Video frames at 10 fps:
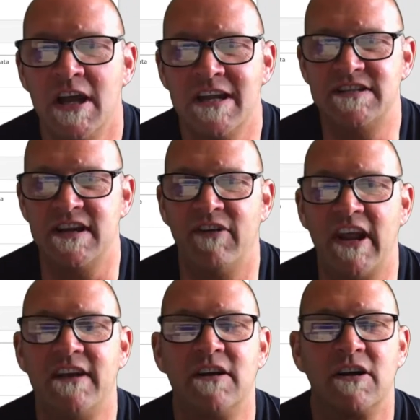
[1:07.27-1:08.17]

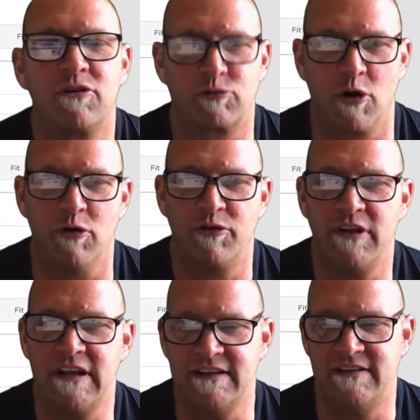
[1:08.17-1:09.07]
Dividend Growth
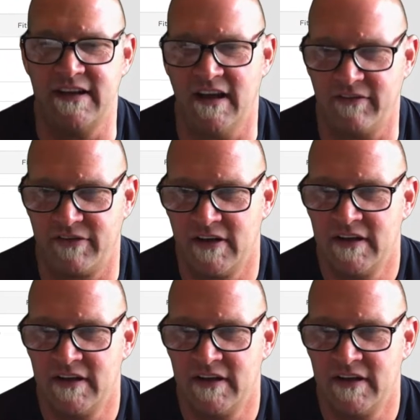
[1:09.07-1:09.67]
ETF.